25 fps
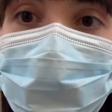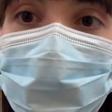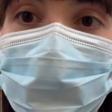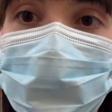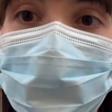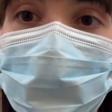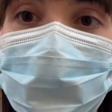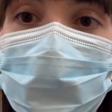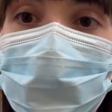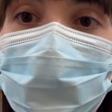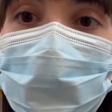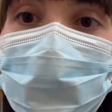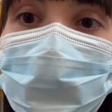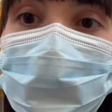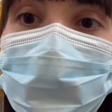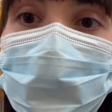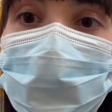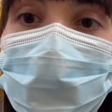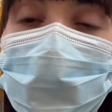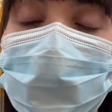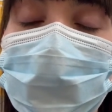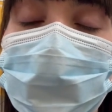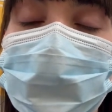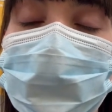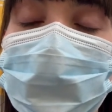test today is
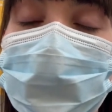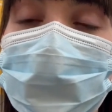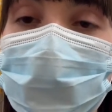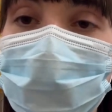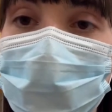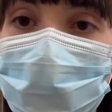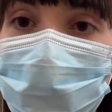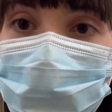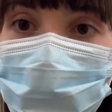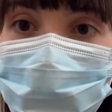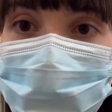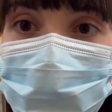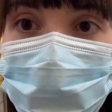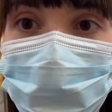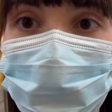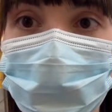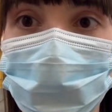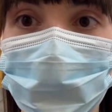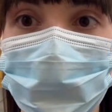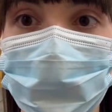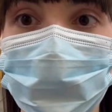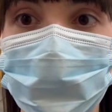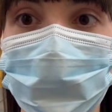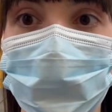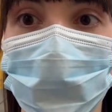that his calcium
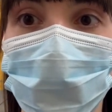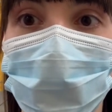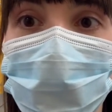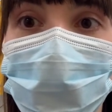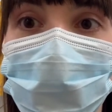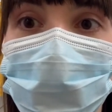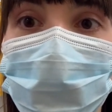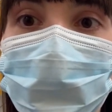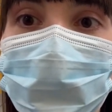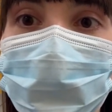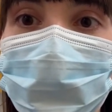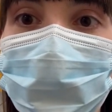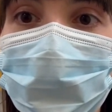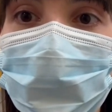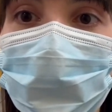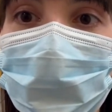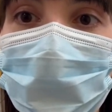level is quite high.